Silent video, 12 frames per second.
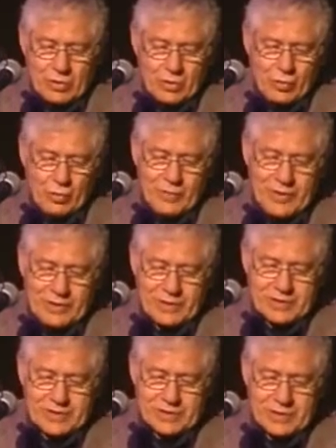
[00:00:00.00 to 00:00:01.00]
who made
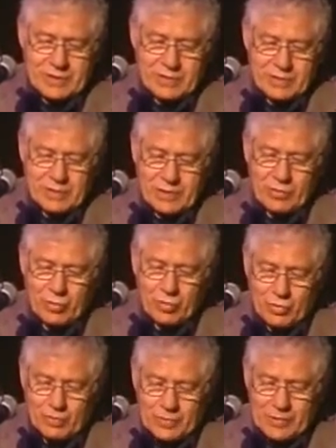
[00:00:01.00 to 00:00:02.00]
us a
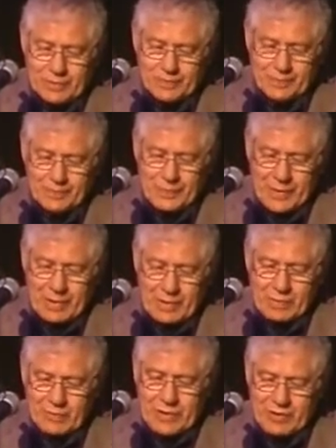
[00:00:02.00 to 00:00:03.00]
home.
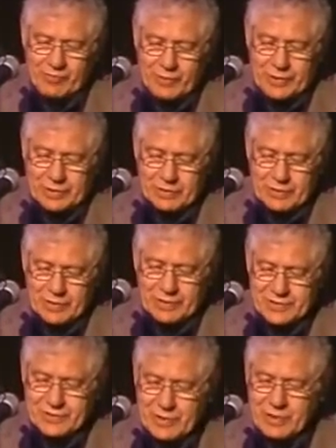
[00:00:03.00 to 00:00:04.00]
We have been
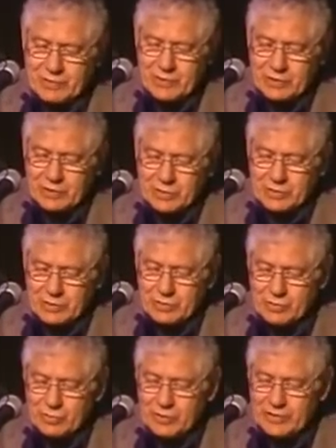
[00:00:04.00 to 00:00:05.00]
striving
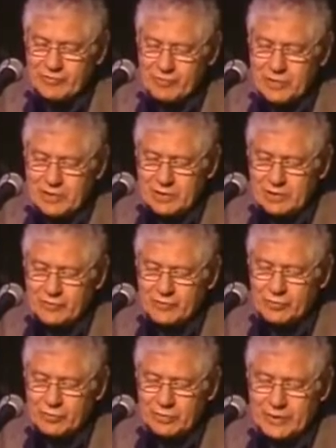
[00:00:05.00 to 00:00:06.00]
to live
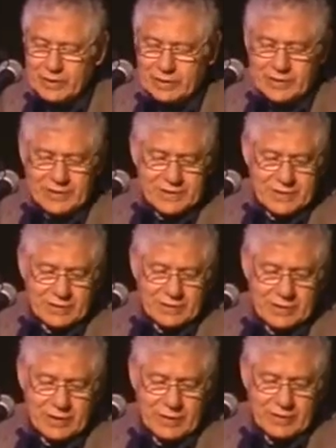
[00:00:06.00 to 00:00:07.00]
meaningful and decent
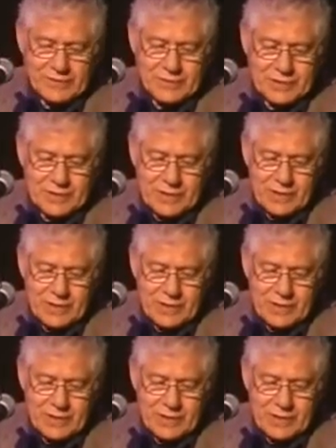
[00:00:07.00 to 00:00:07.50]
lives